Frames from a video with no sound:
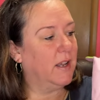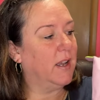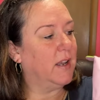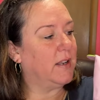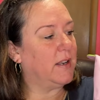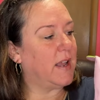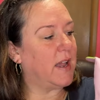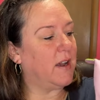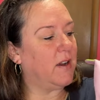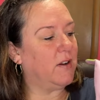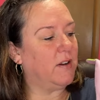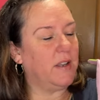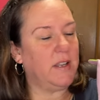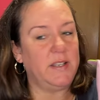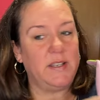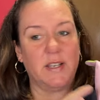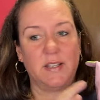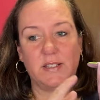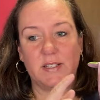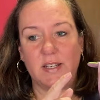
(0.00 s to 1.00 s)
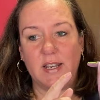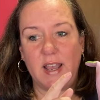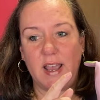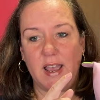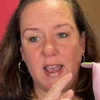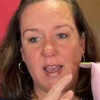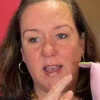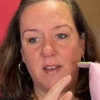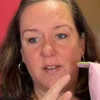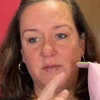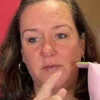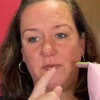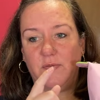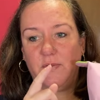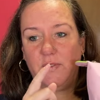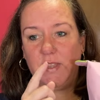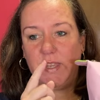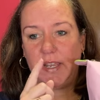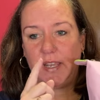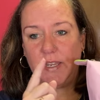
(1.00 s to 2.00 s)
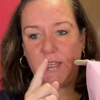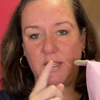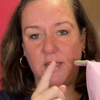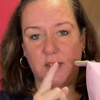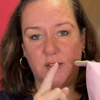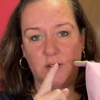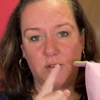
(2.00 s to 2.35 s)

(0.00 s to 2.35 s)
Now it doesn't have the